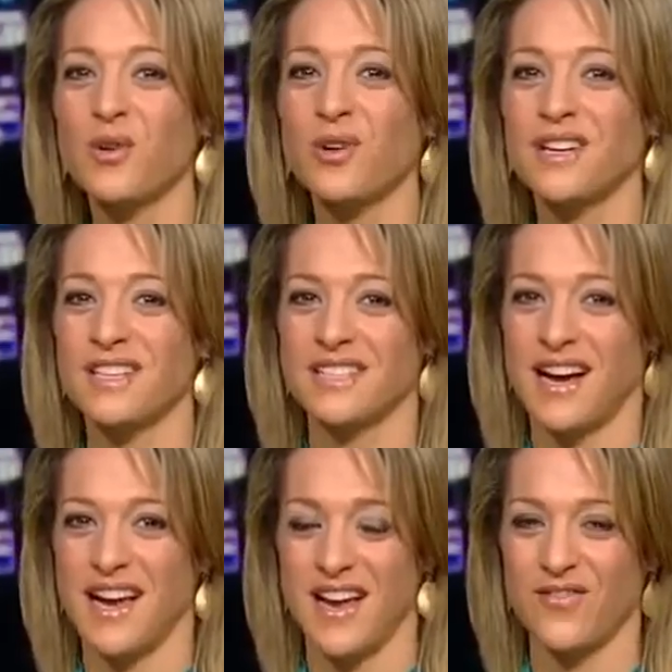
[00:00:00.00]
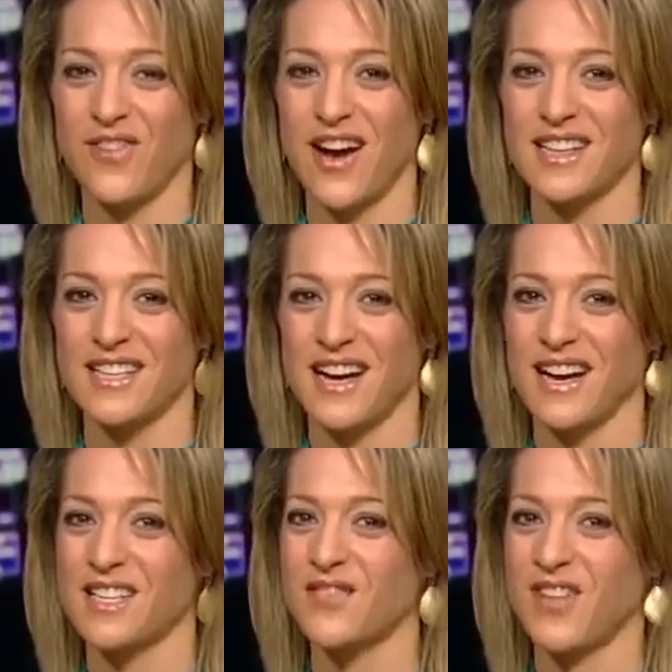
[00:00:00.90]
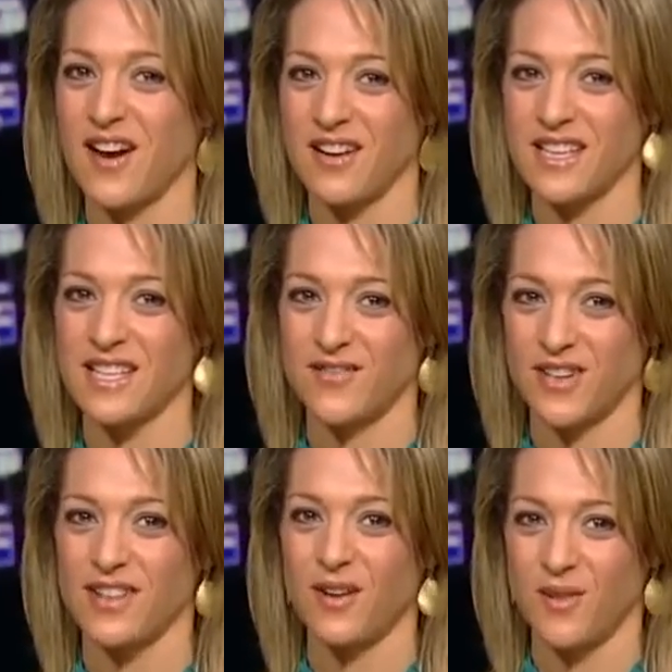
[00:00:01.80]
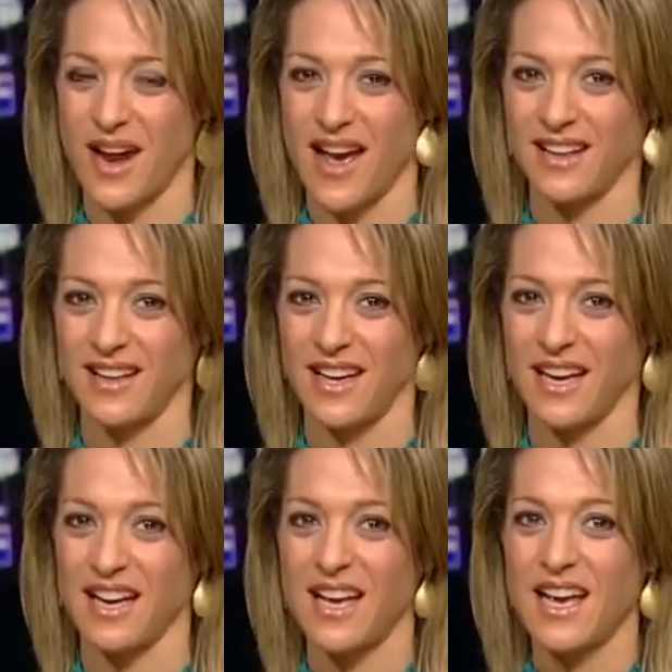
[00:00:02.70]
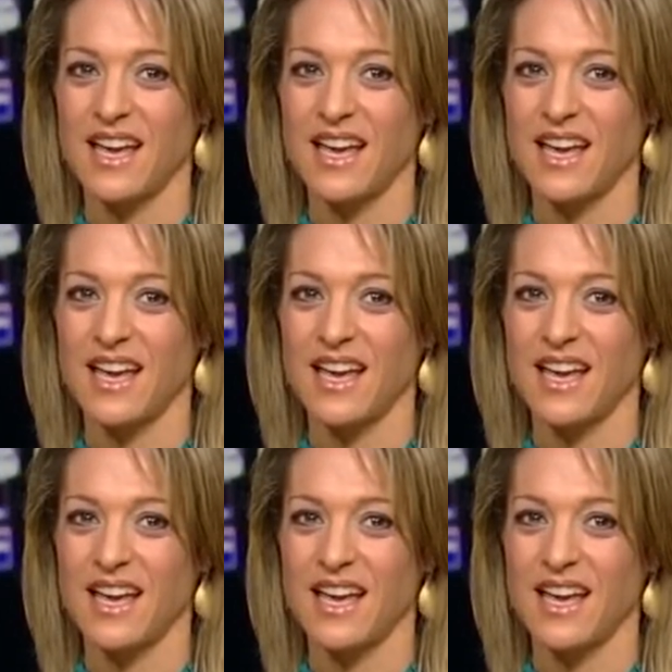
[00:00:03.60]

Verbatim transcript: according to Dianne Feinstein, is very different than reality.